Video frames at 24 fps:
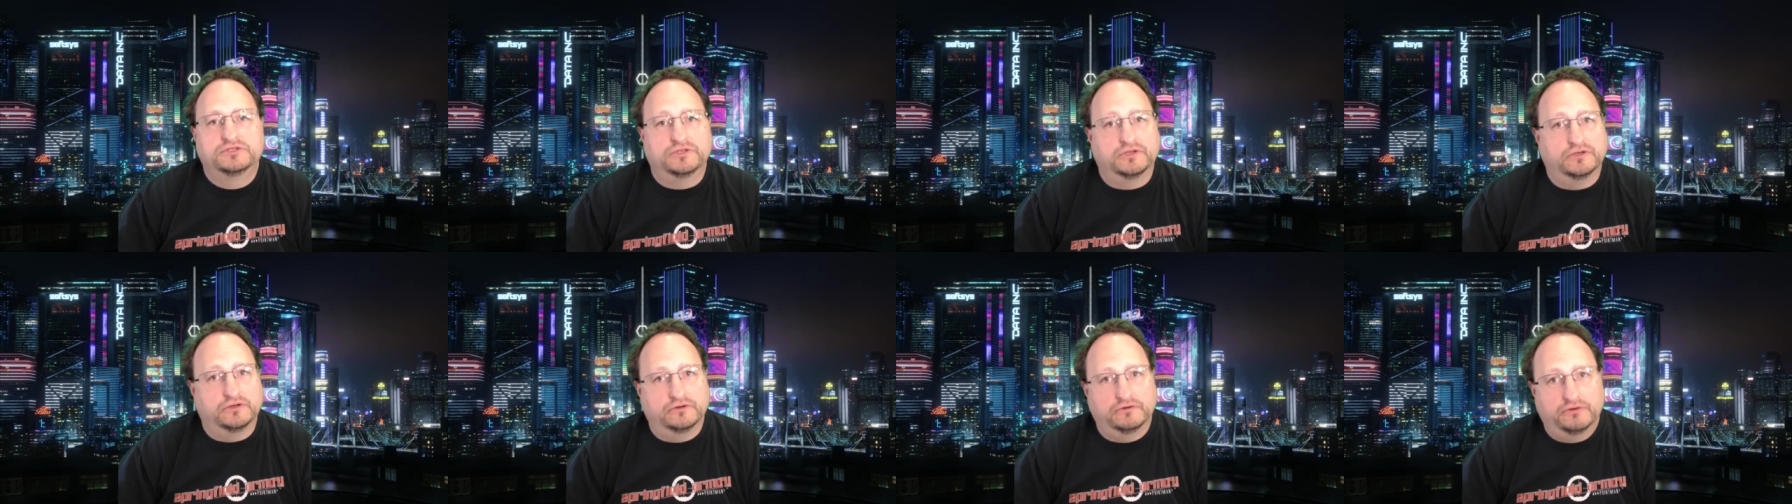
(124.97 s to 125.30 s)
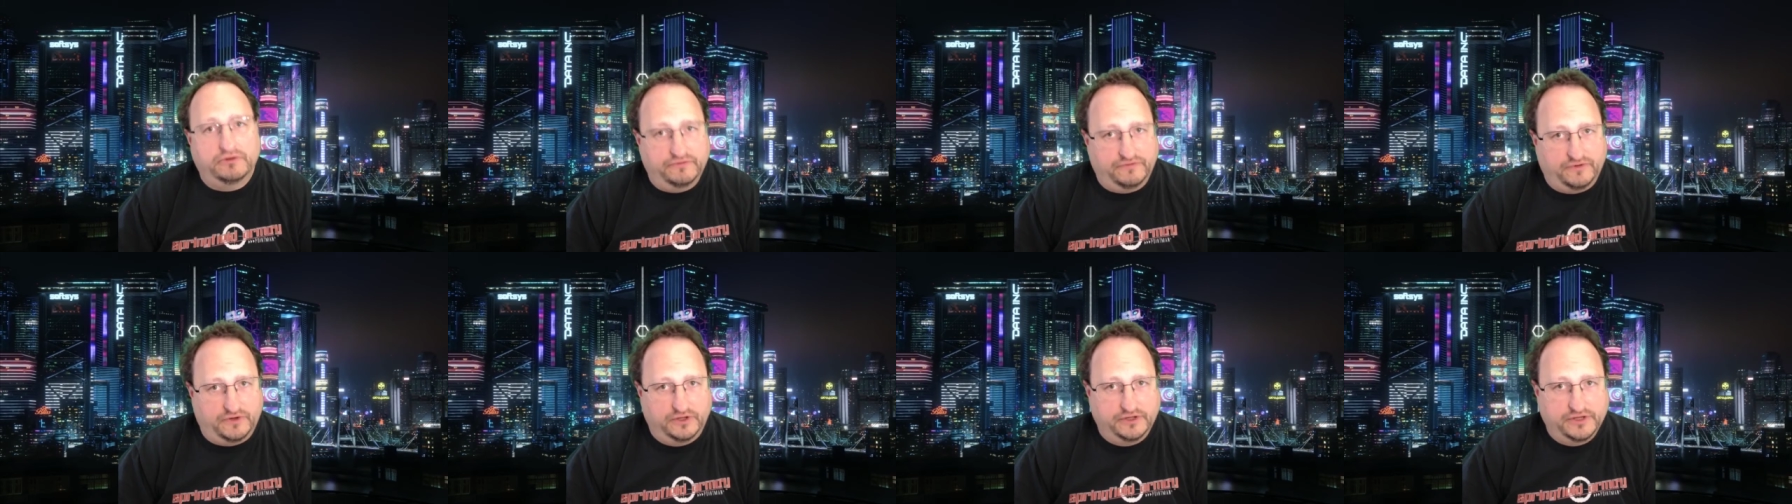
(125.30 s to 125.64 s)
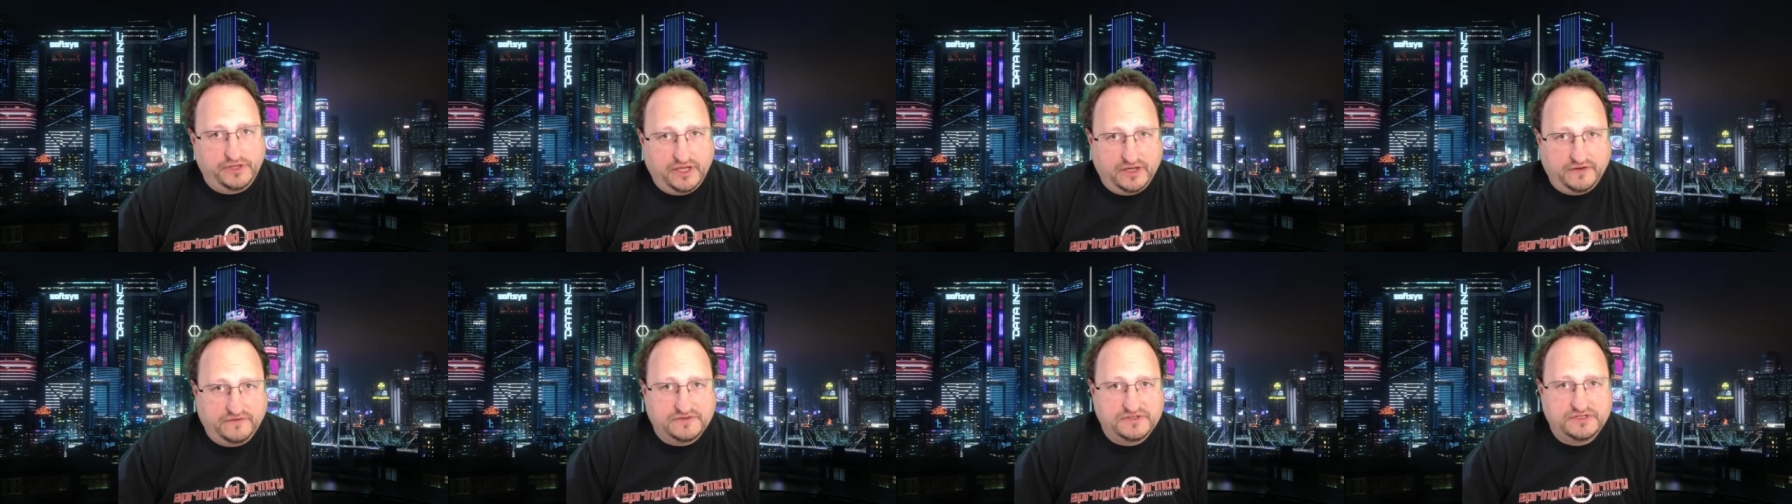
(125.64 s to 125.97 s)
So if
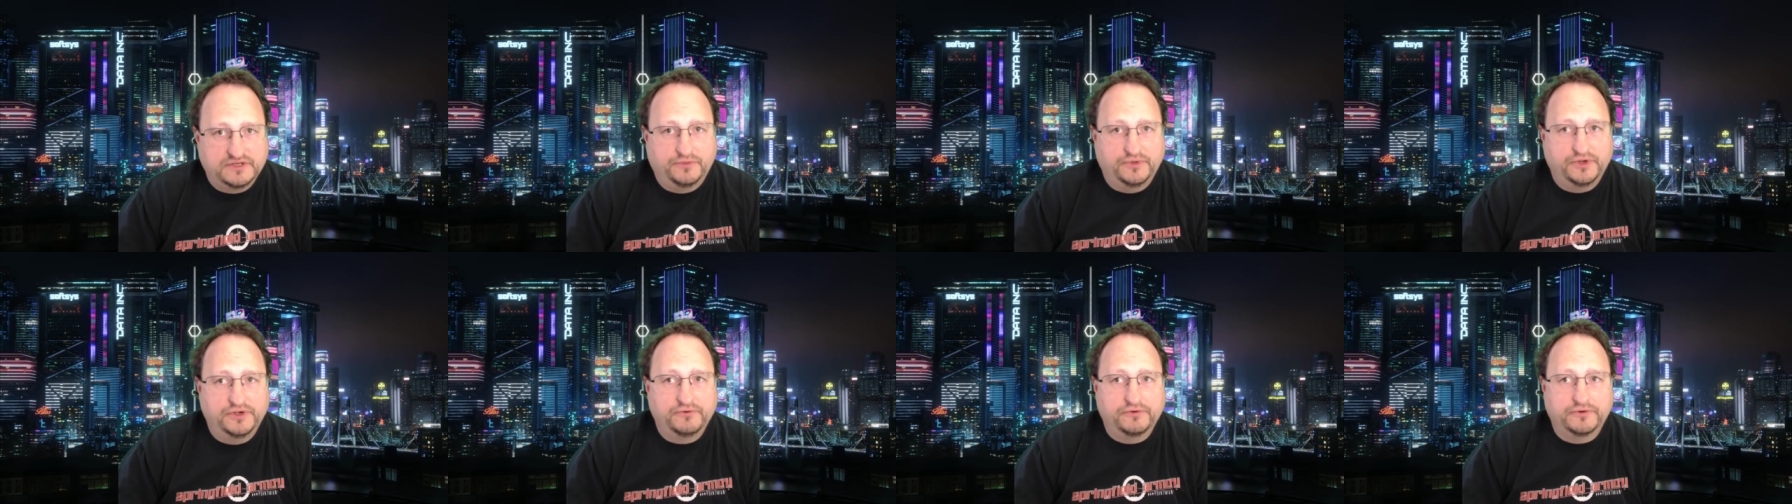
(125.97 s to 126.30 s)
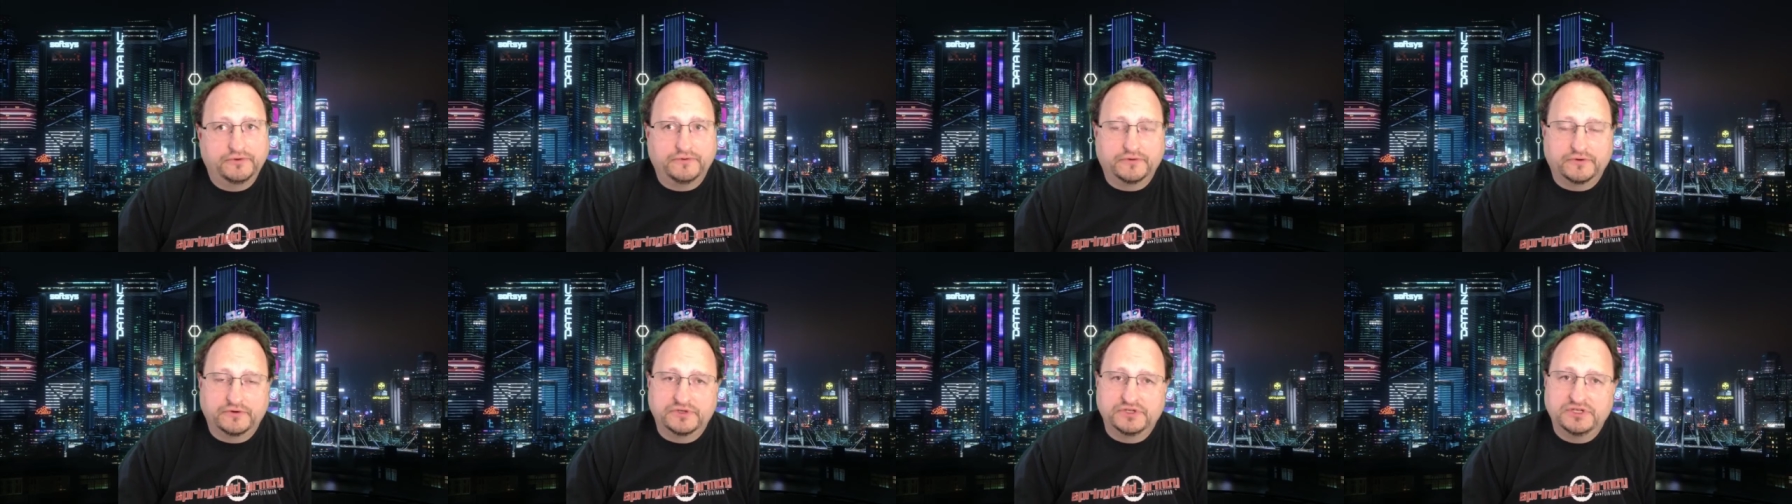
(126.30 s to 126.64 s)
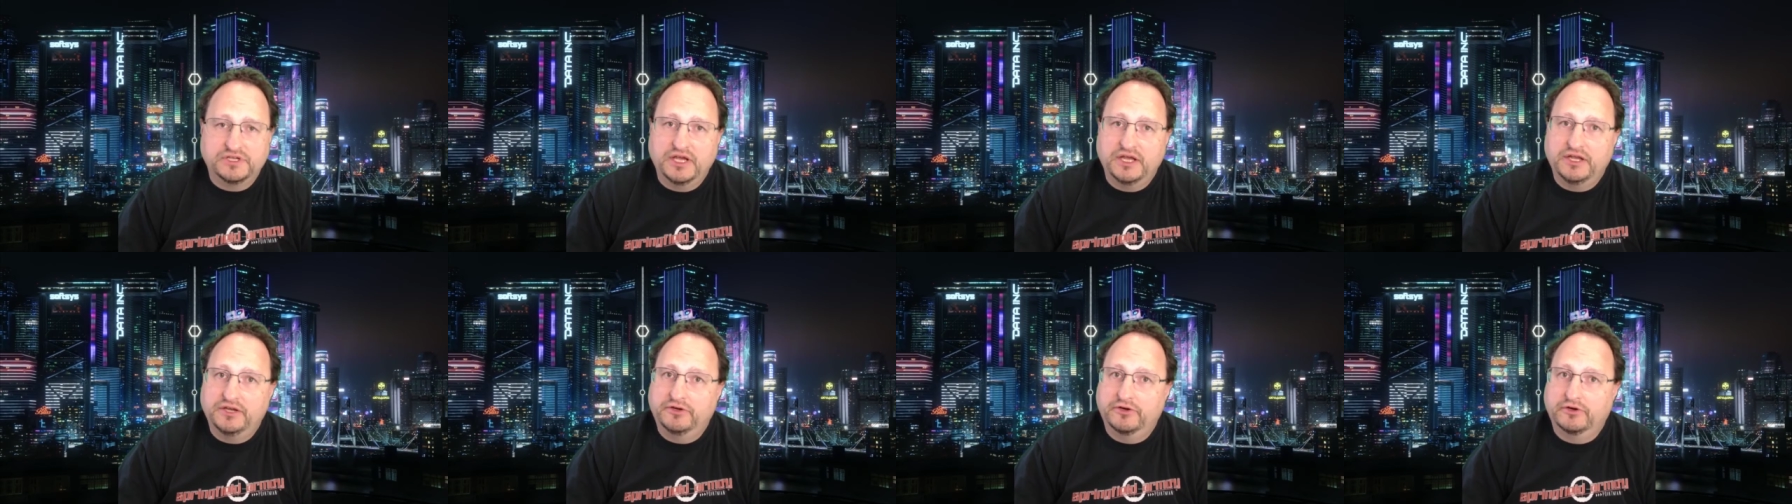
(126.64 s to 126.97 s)
all you have is somebody with
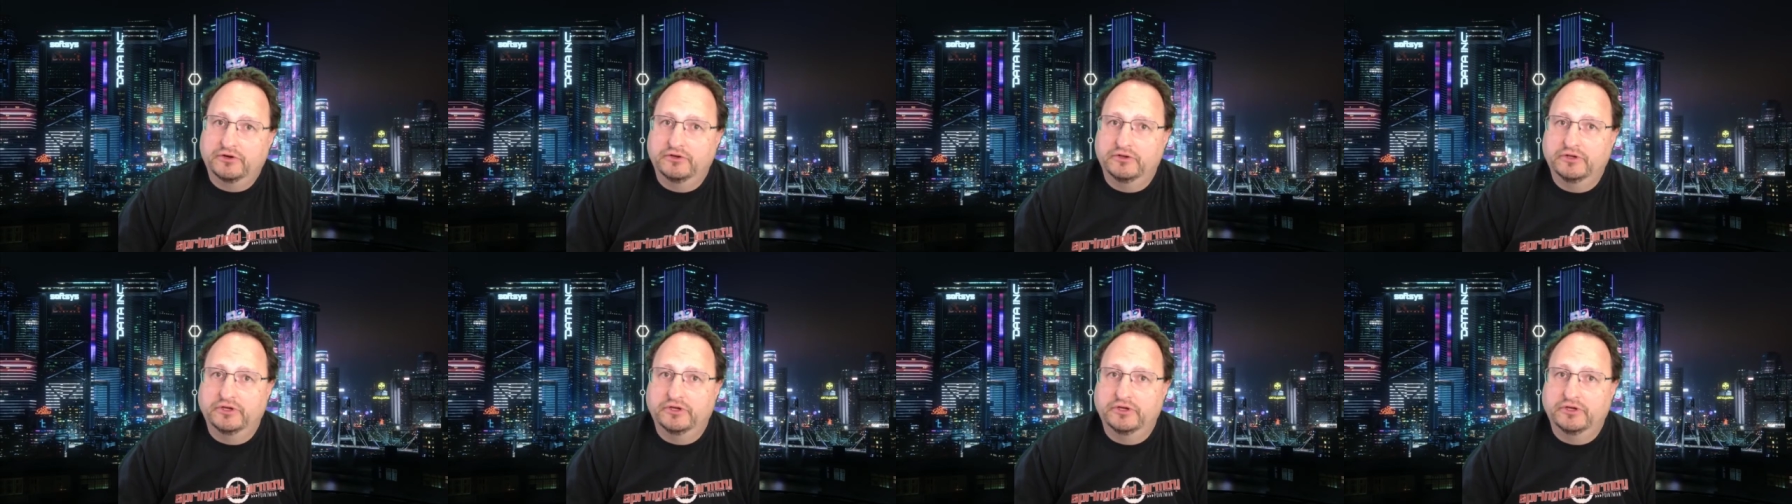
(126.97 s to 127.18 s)
first aid,